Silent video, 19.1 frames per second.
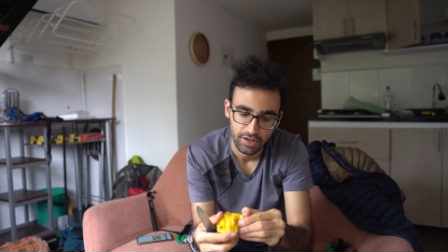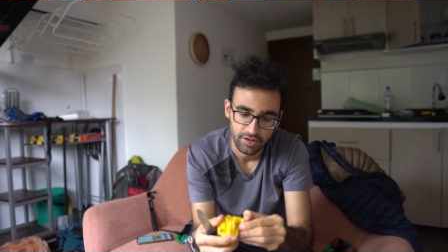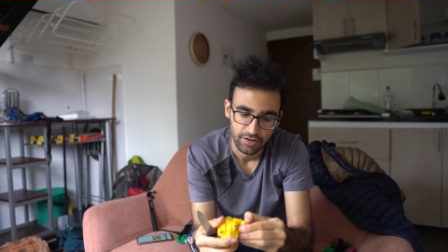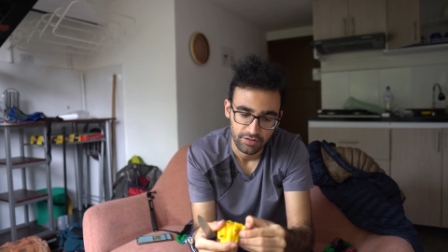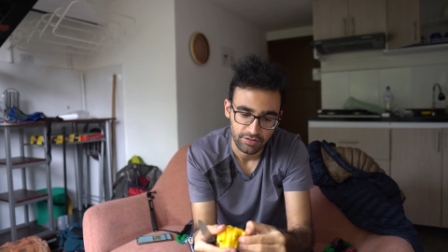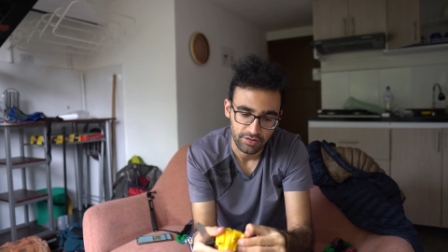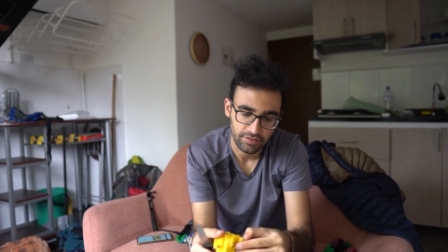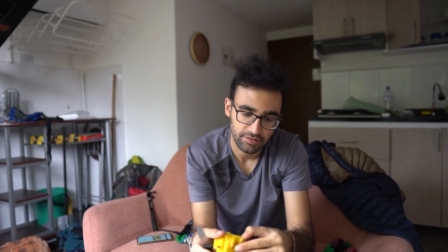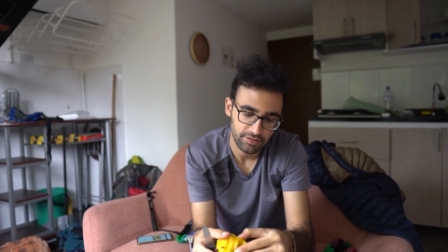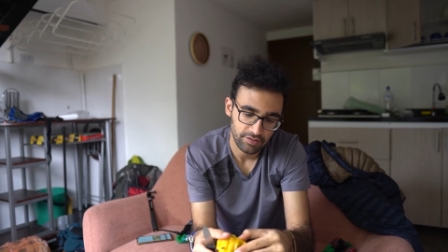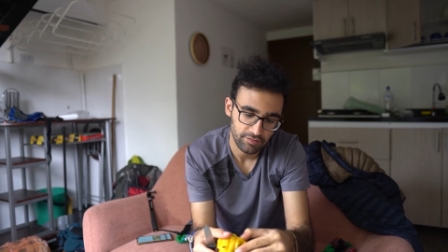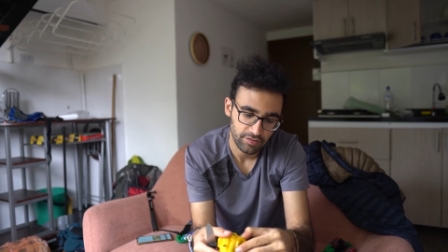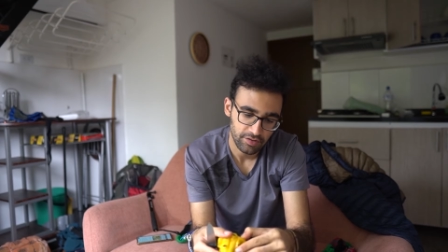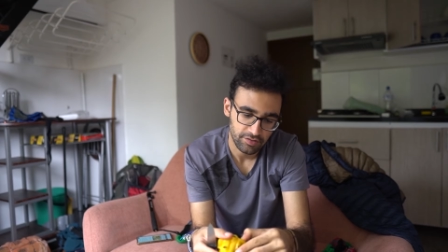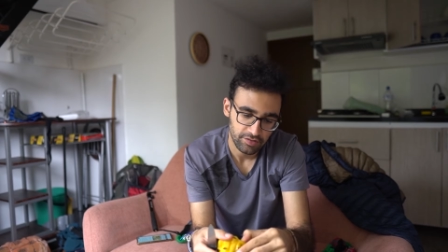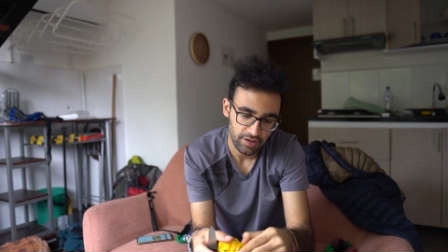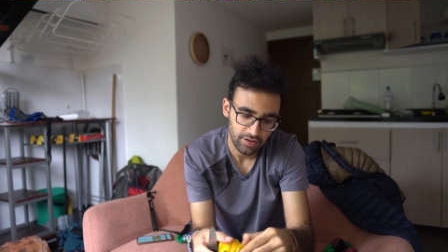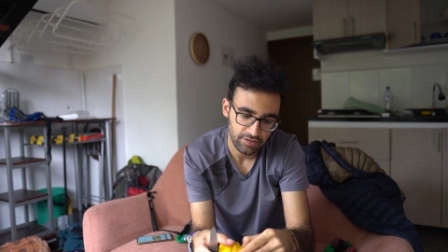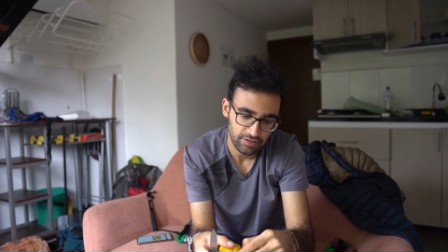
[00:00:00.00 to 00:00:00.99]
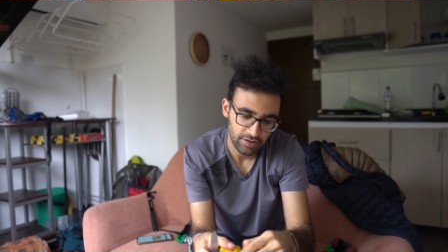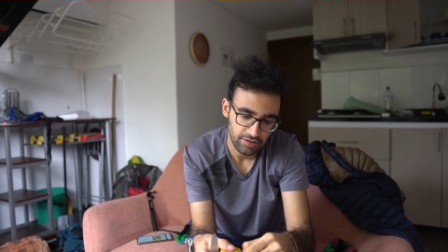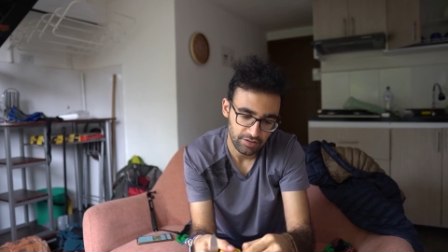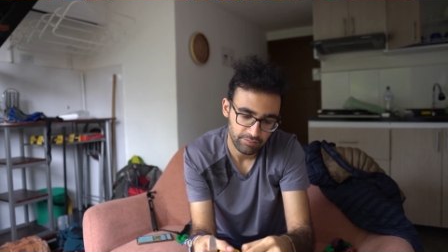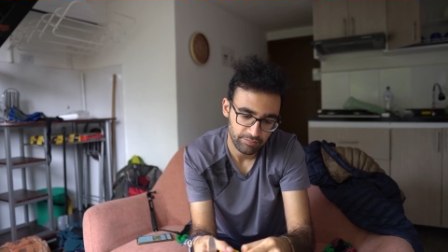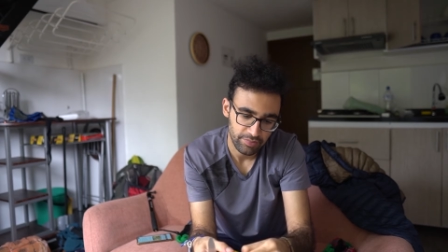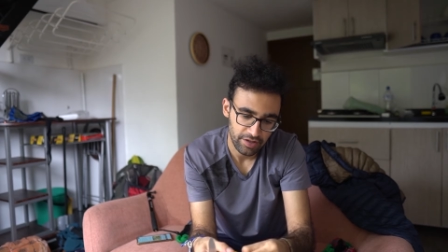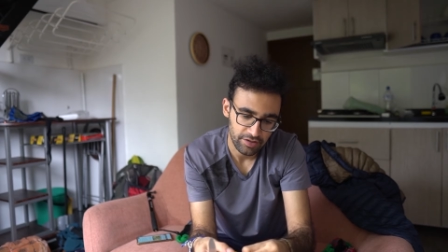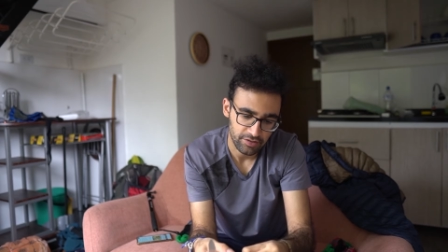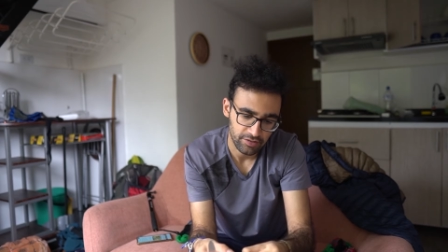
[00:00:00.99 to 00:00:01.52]
So let's see if they taste
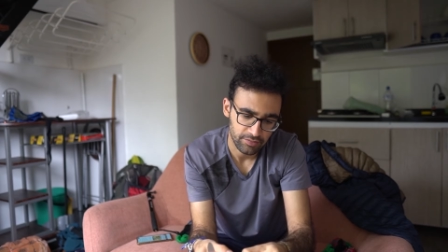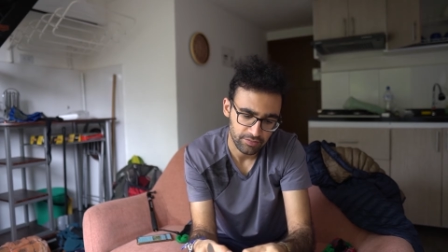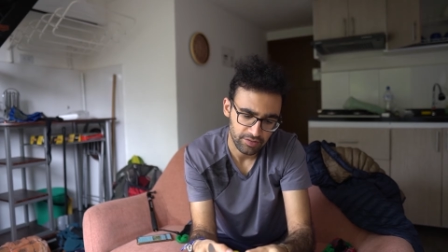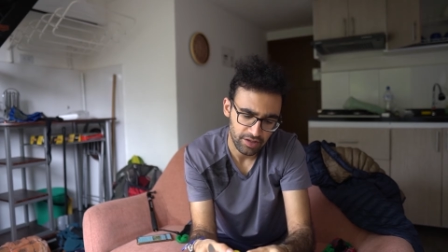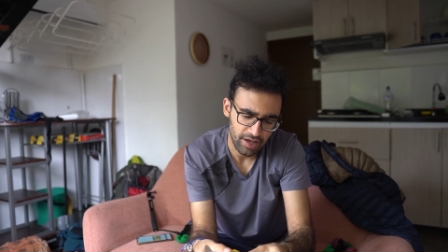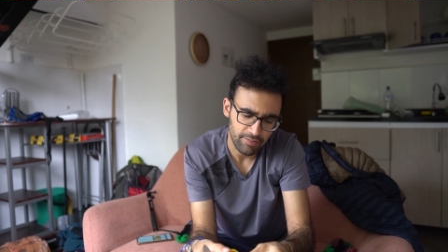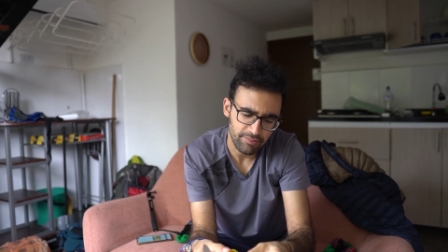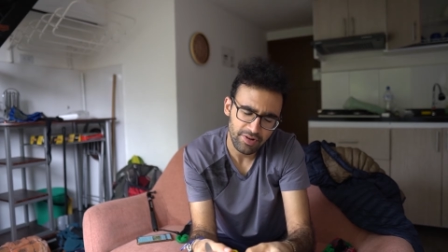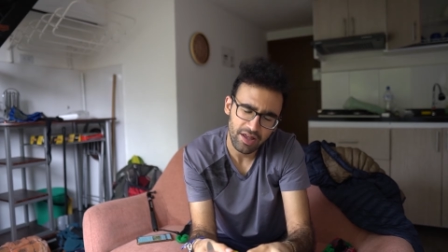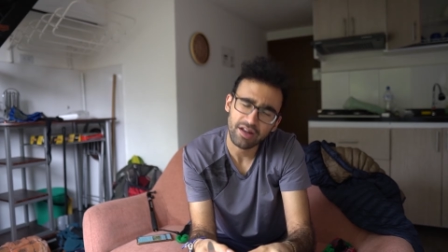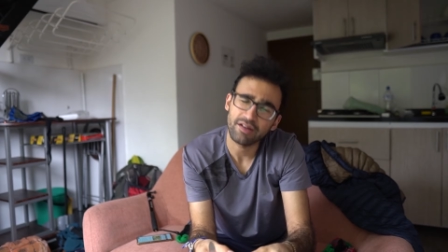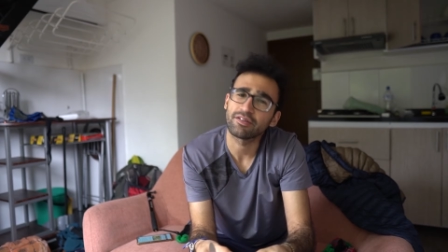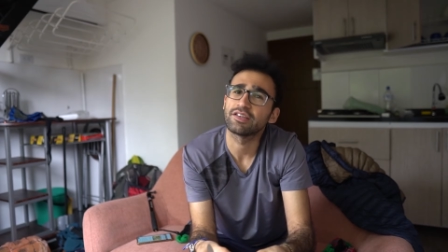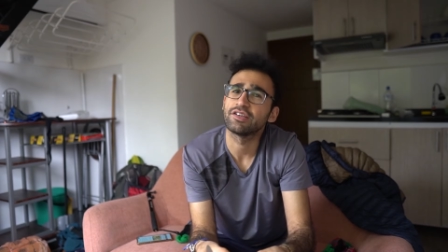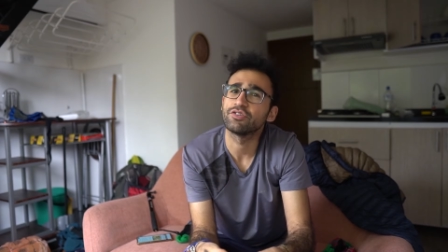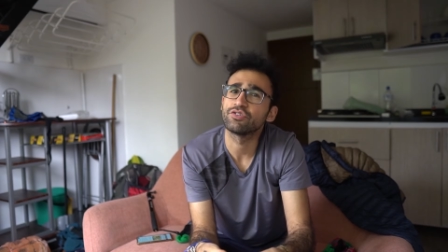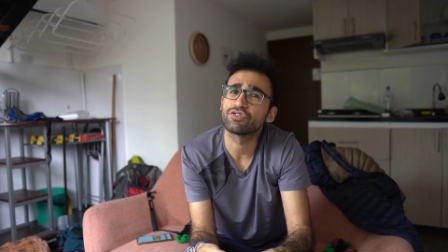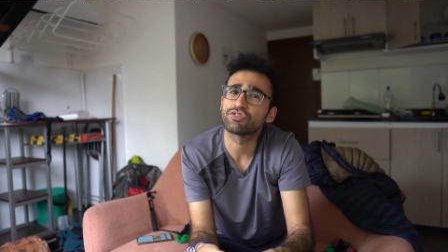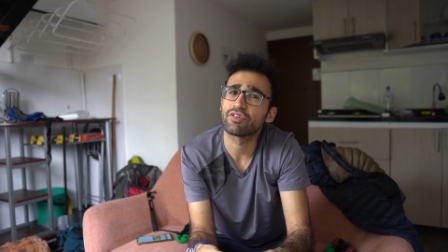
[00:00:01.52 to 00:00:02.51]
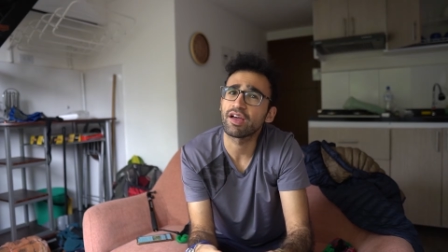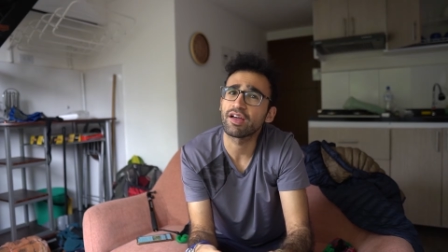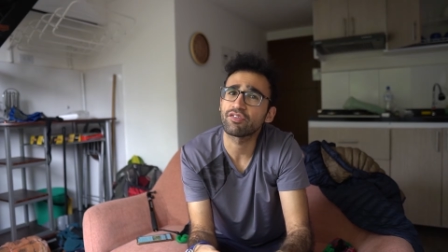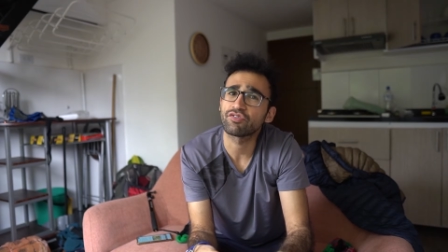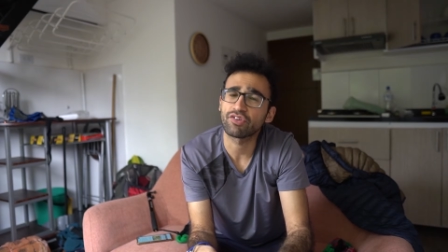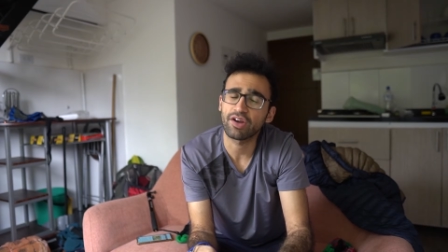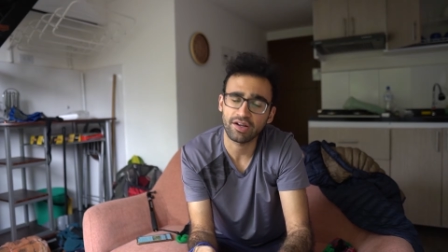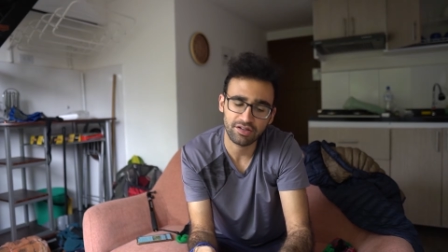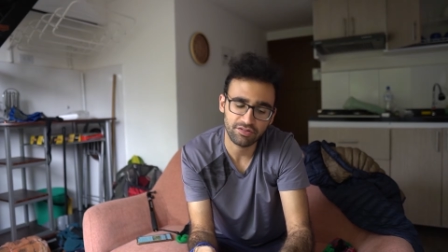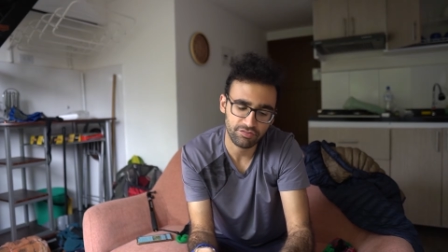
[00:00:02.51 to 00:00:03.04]
any better. I'm not a huge fan of
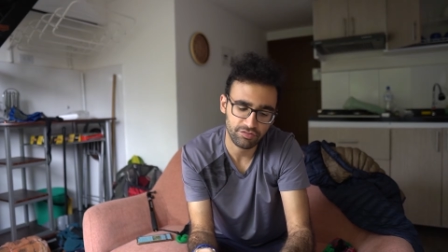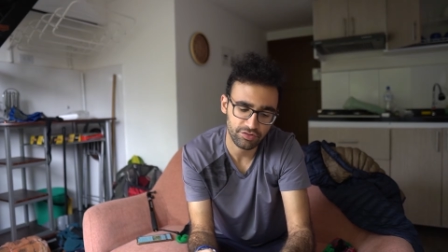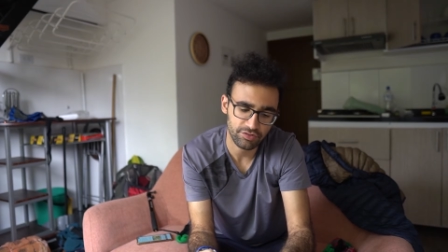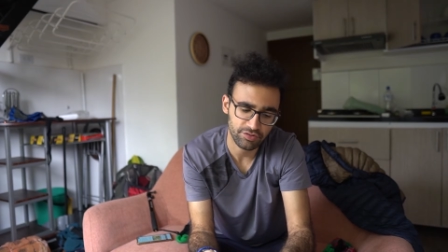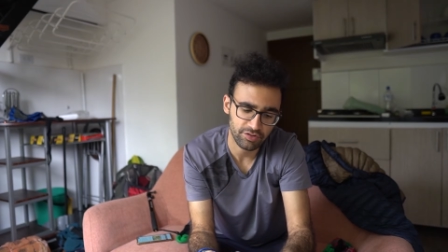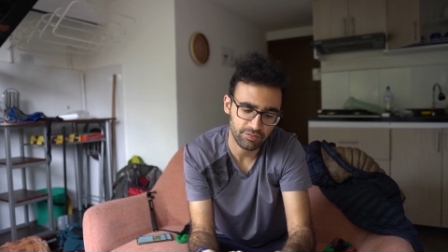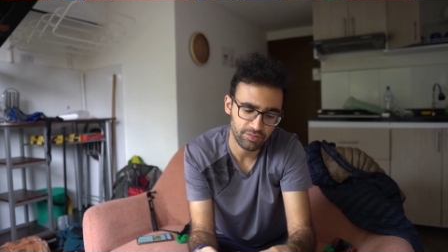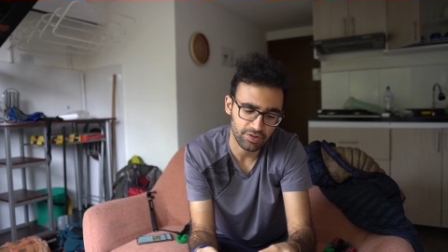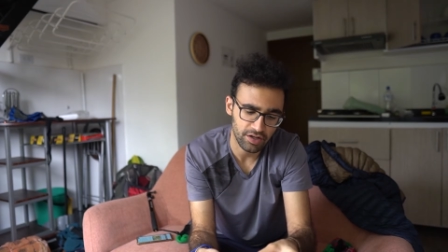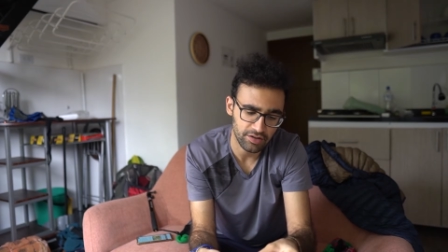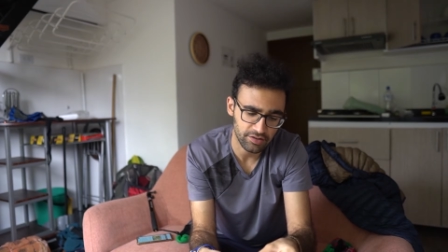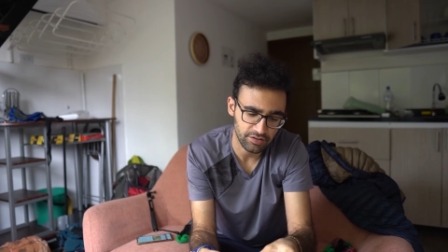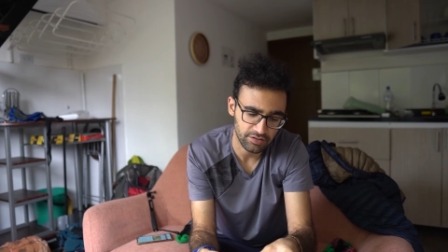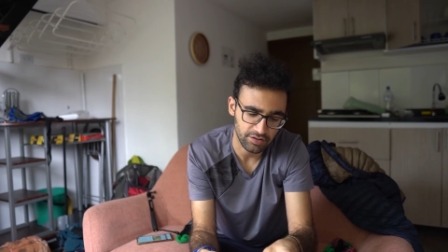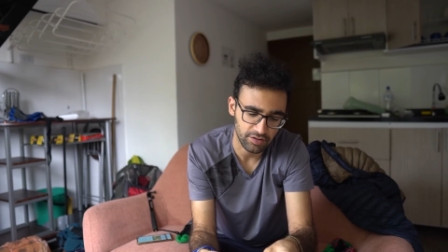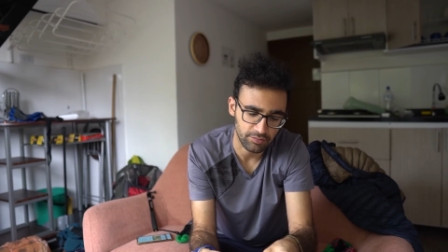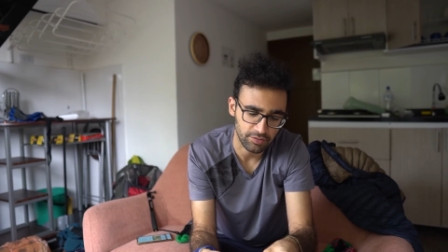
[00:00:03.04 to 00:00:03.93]
dragon fruit, to be honest.